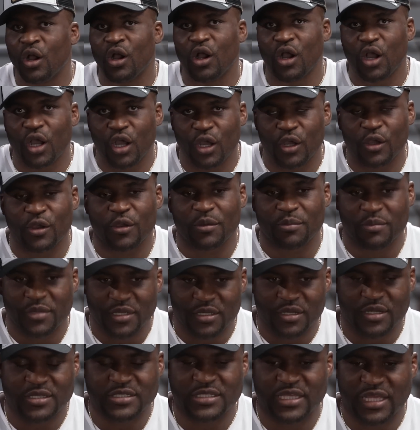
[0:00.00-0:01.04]
Oh,
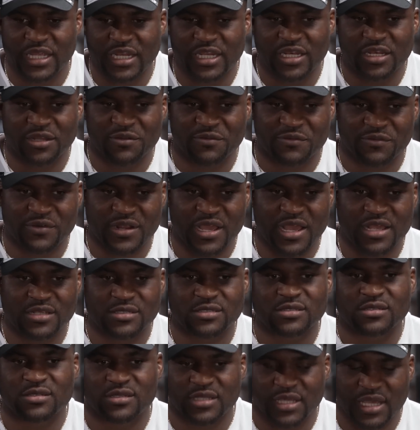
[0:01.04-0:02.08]
because getting in
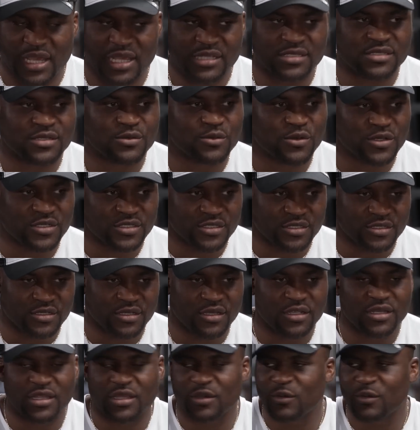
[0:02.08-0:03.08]
France, yes, it was good.